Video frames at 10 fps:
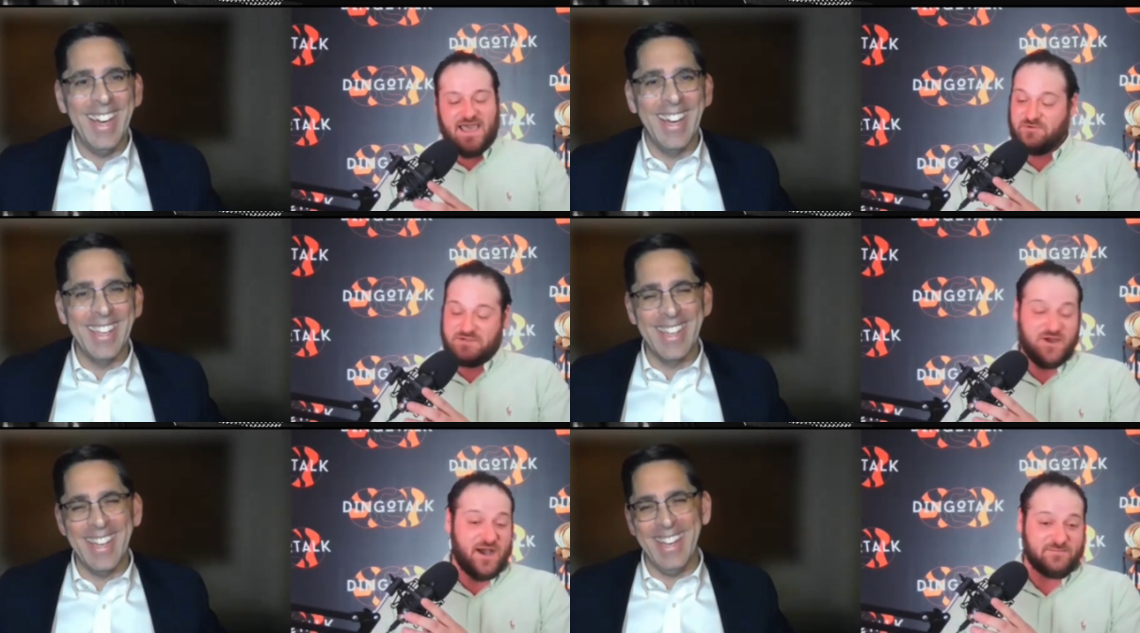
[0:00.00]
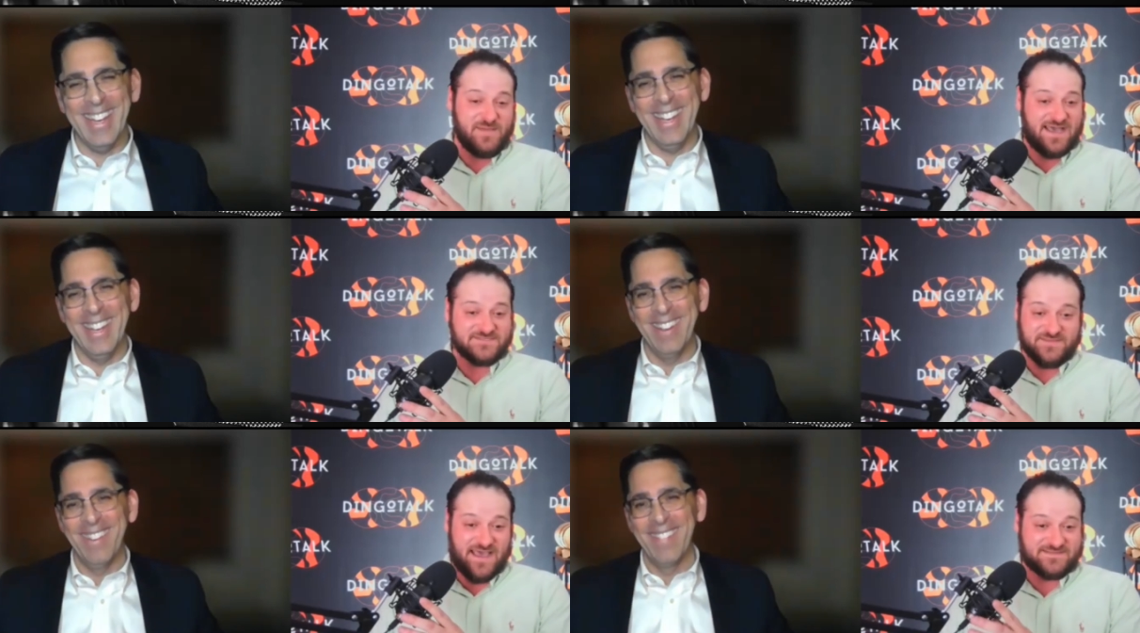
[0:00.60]
Speaker 1: I would not
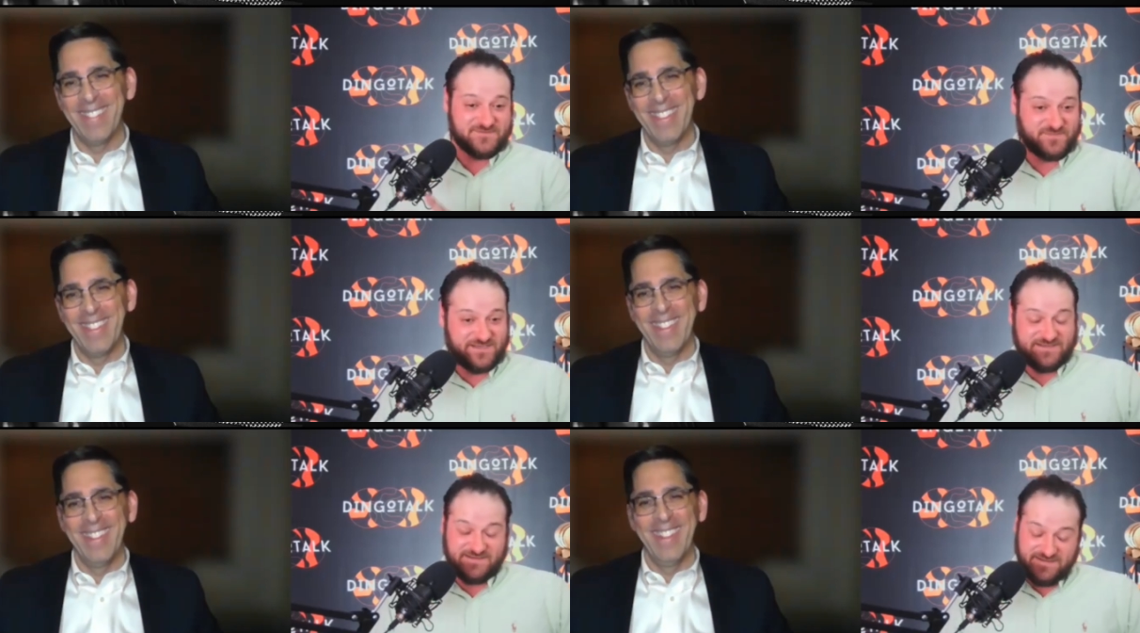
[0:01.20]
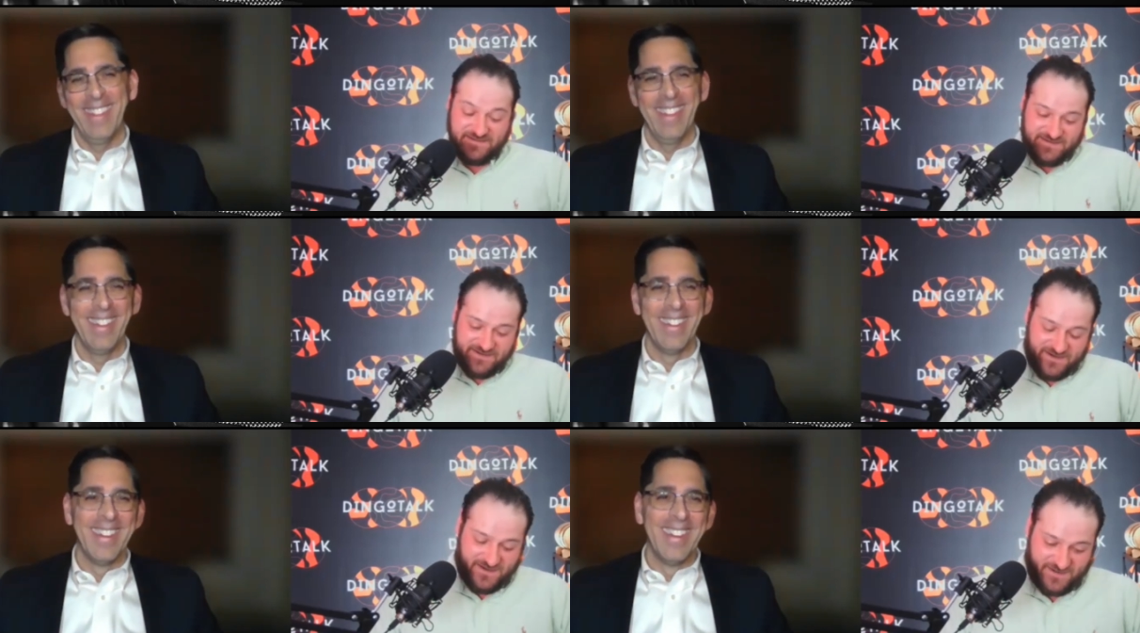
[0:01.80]
imagine that to be
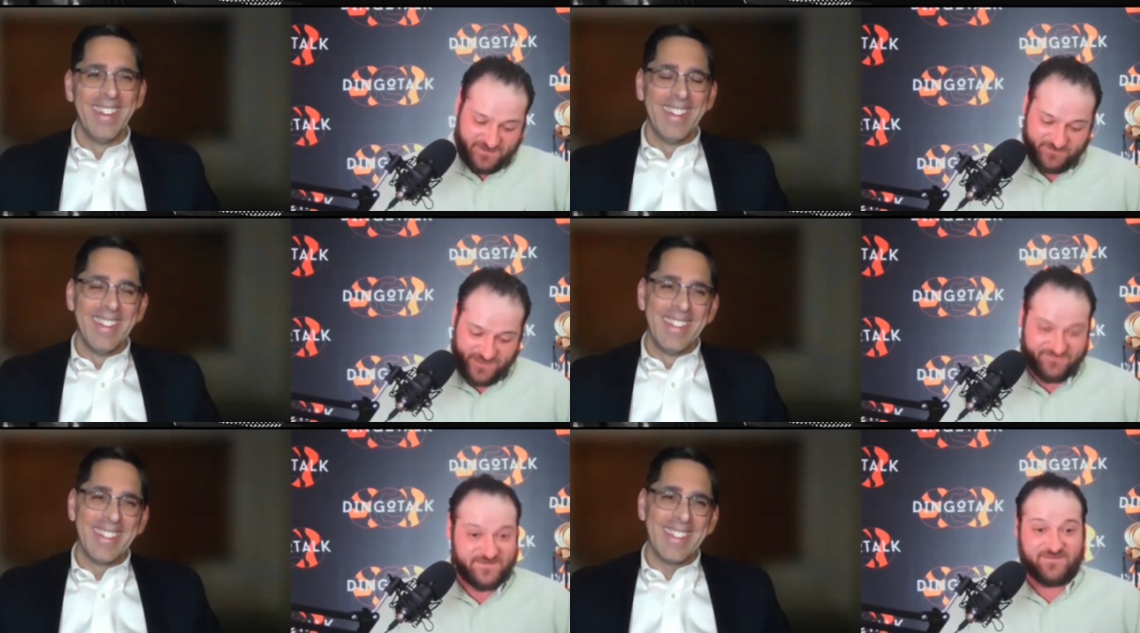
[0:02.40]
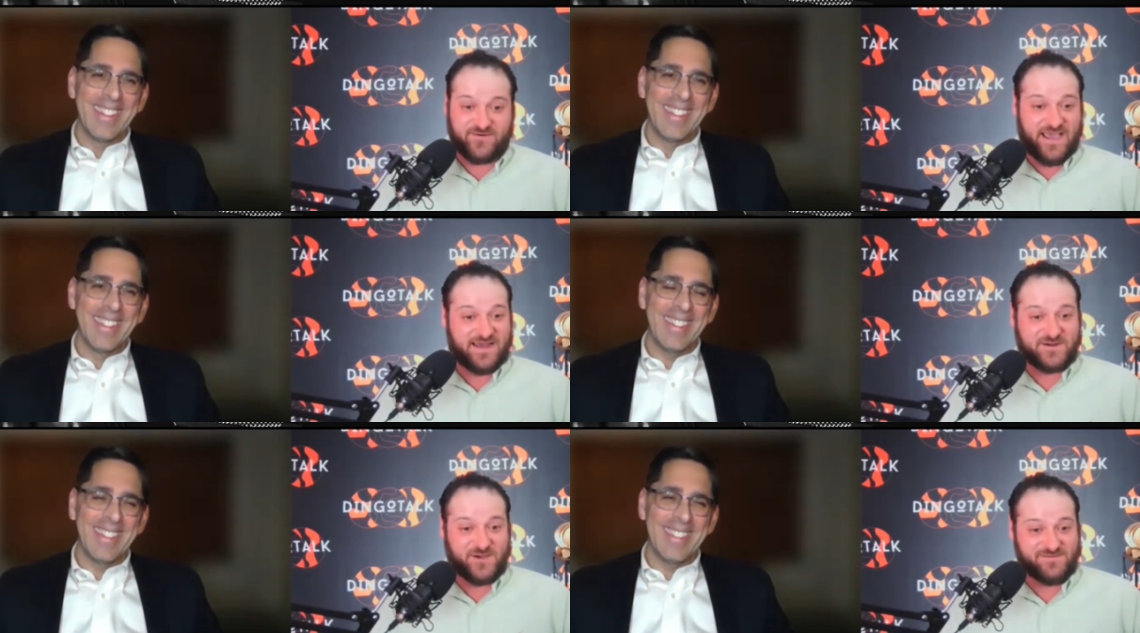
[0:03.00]
um, I've never
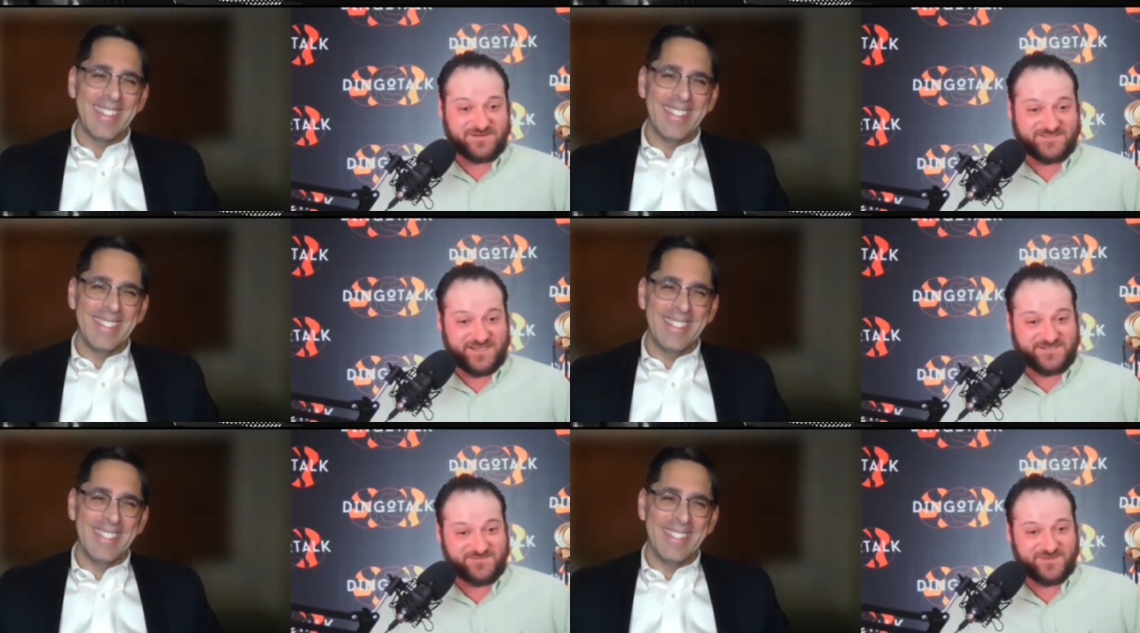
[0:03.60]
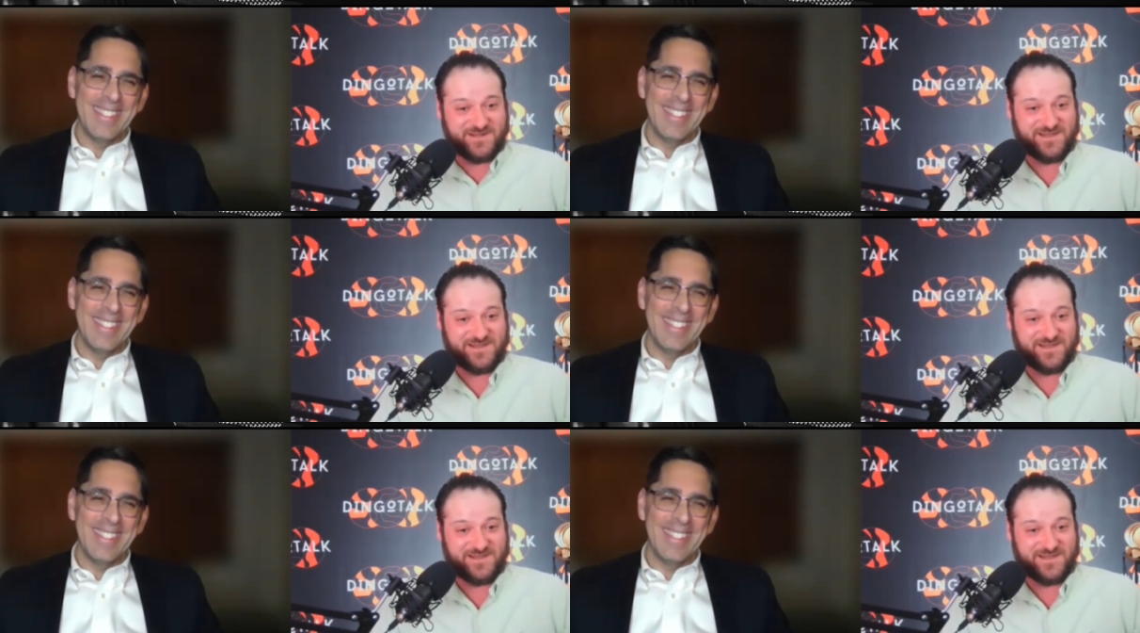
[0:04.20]
had a conversation with an